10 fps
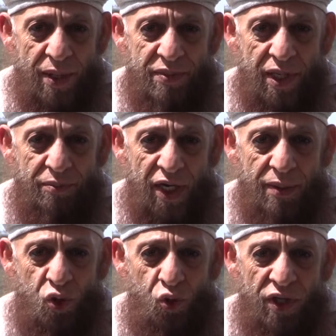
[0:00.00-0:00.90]
them
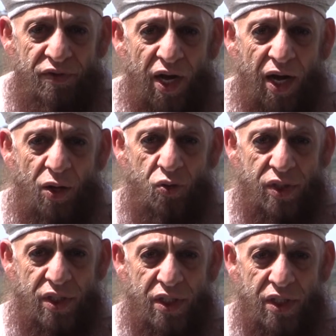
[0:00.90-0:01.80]
sometimes to leave the
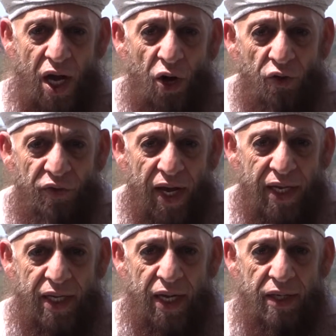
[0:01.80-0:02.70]
house out of
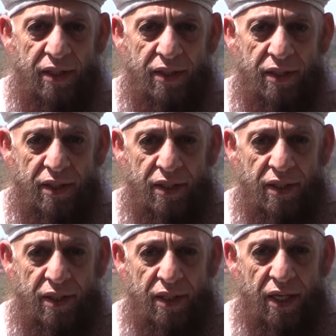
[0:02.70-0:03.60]
anger.
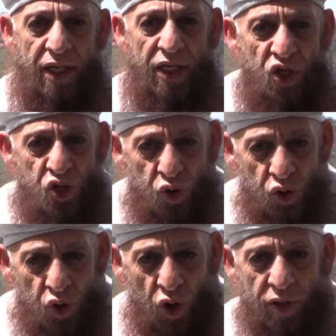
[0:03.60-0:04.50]
He should
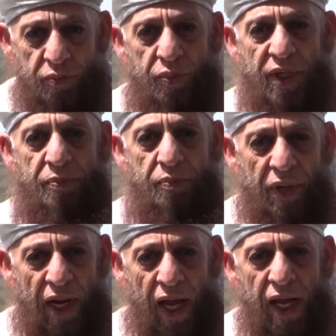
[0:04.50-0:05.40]
not be
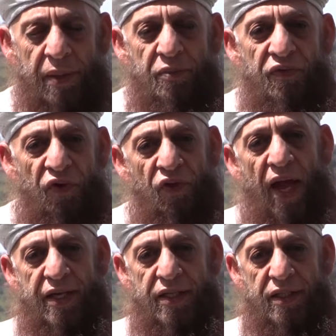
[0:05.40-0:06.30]
blamed for
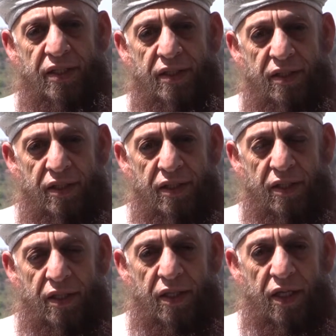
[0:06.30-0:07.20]
that.
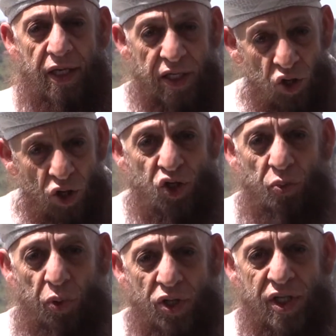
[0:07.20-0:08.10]
It is also
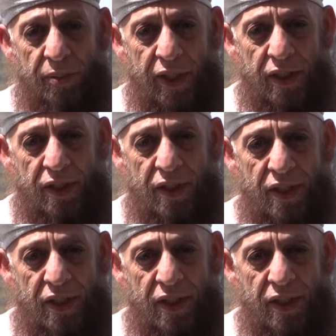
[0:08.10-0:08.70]
possible